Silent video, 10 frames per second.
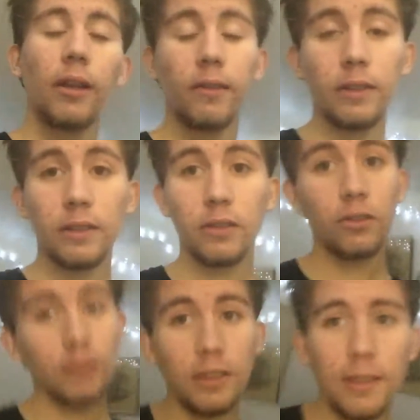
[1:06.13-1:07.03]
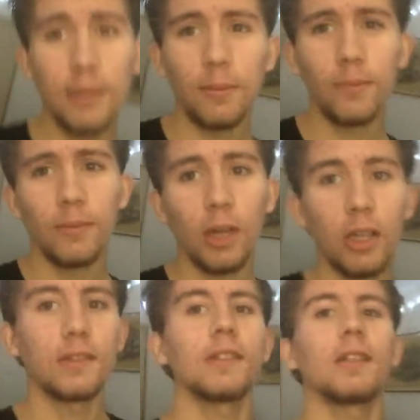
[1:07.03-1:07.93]
Anyways, you'll see some
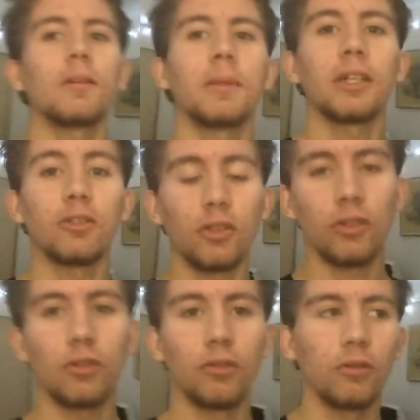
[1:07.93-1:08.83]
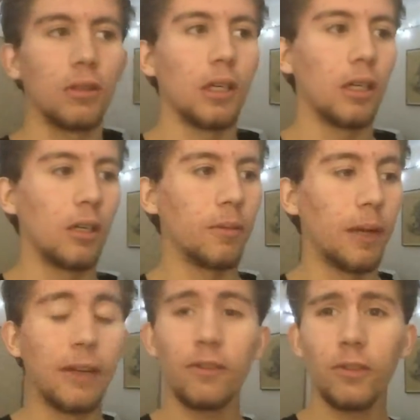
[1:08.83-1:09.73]
content coming out soon. Um,
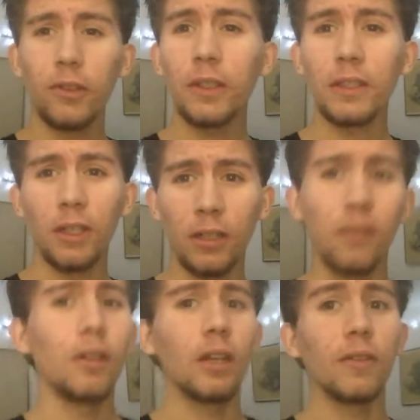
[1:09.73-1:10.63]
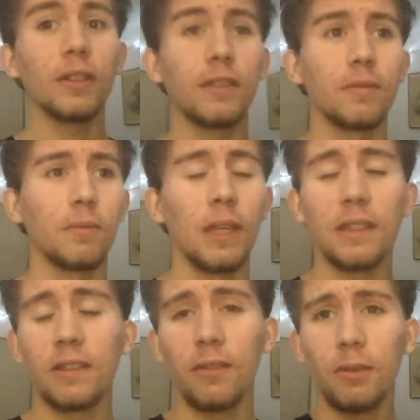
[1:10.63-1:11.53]
I haven't really done a lot because
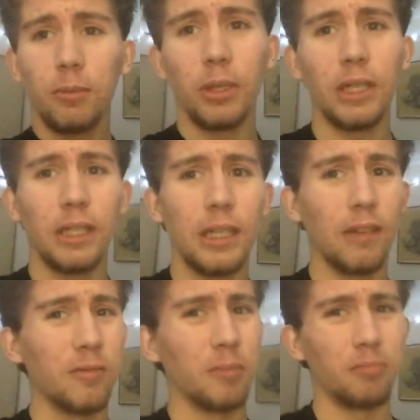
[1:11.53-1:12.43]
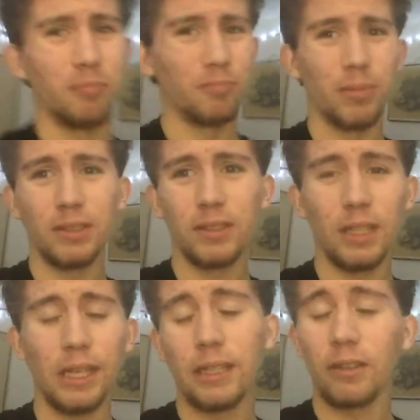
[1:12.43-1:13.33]
Thanksgiving break. I've been
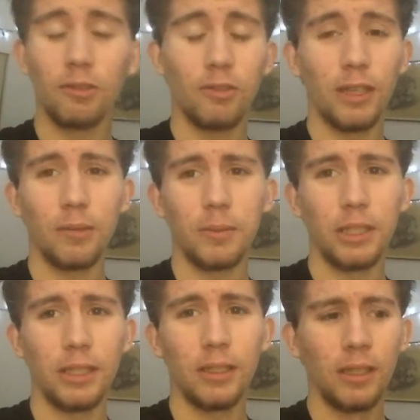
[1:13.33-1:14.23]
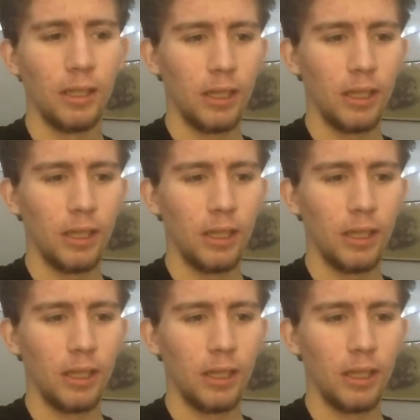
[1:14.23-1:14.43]
busy hanging out with family